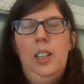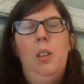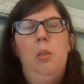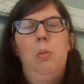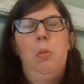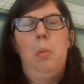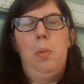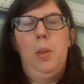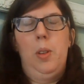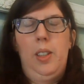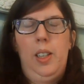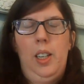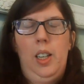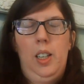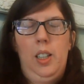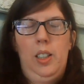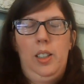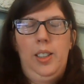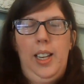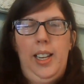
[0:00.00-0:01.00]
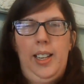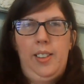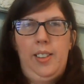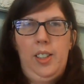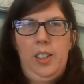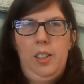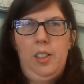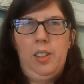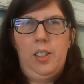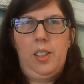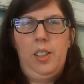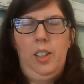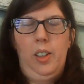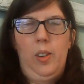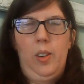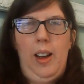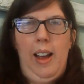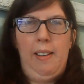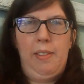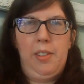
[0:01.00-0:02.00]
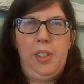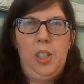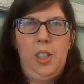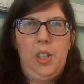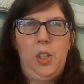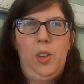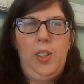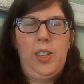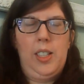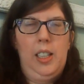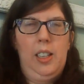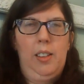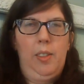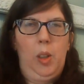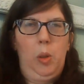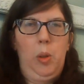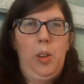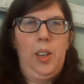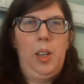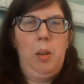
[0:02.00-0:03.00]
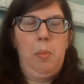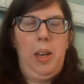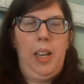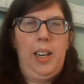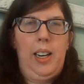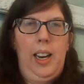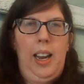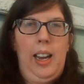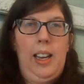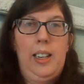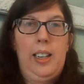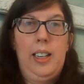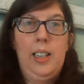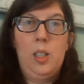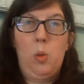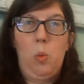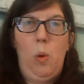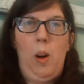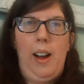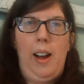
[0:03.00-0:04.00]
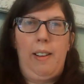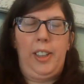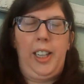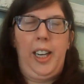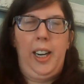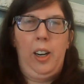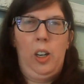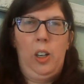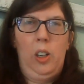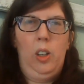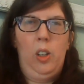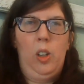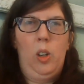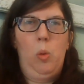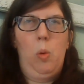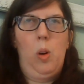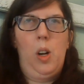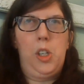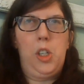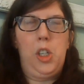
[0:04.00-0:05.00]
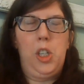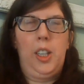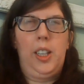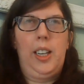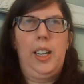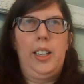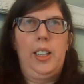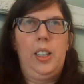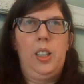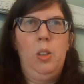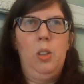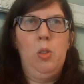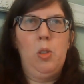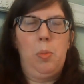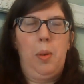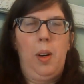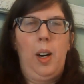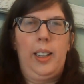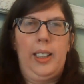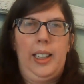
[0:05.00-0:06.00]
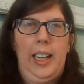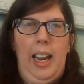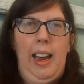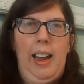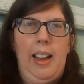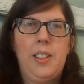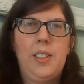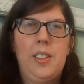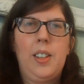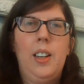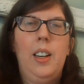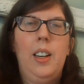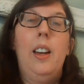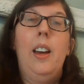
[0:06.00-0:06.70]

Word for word: remember uh, Nathan's little half sister that's living with him and and his wife Carol are watching a news broadcast